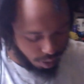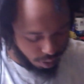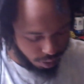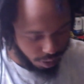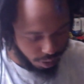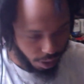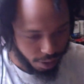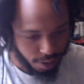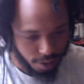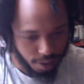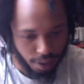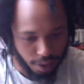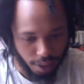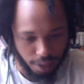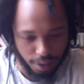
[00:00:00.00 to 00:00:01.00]
Not to
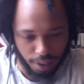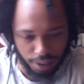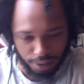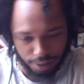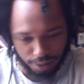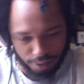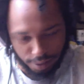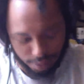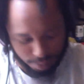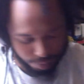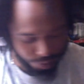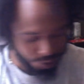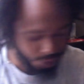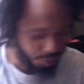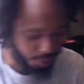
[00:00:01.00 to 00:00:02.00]
say that like
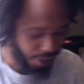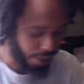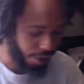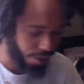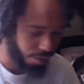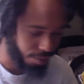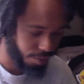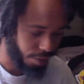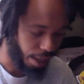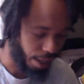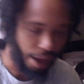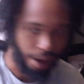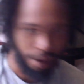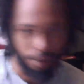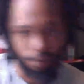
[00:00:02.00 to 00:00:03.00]
you can't
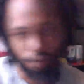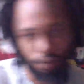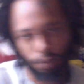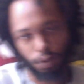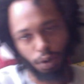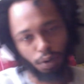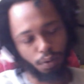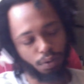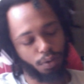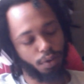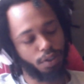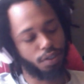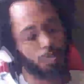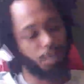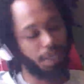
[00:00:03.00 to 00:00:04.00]
have growth or
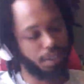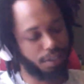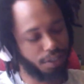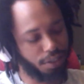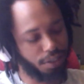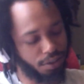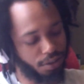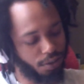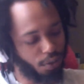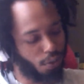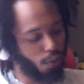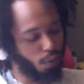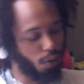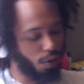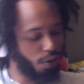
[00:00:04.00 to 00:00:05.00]
expansion
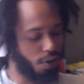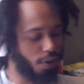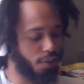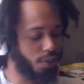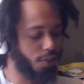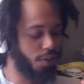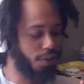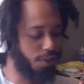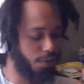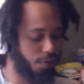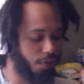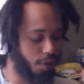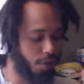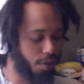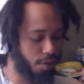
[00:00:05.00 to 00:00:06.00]
or nurturing
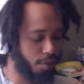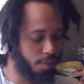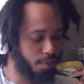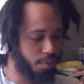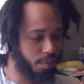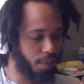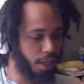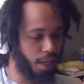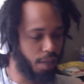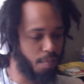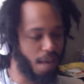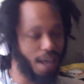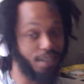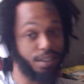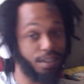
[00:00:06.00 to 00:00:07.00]
from a
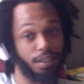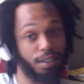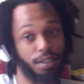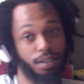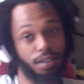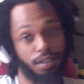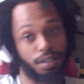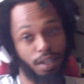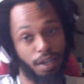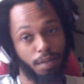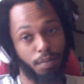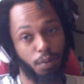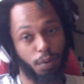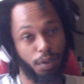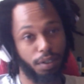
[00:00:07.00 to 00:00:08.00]
masculine
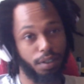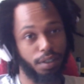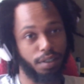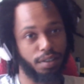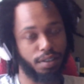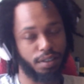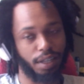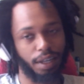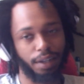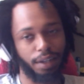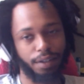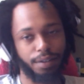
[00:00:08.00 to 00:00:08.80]
standpoint. It's like